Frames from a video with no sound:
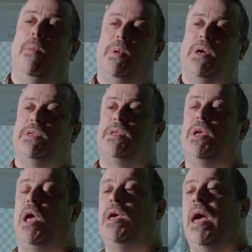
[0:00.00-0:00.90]
because
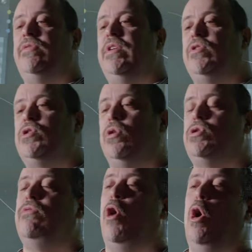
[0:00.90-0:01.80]
you have to have a
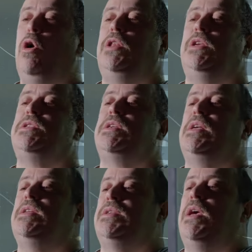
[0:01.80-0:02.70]
touch of all of these
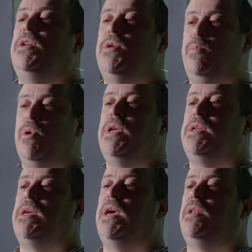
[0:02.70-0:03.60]
skills to bring
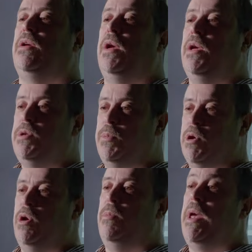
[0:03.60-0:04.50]
it together to
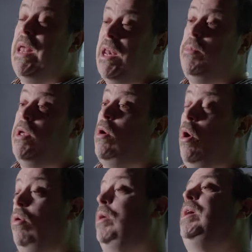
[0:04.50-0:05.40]
become an animator
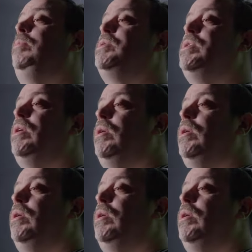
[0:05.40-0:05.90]
or a game designer.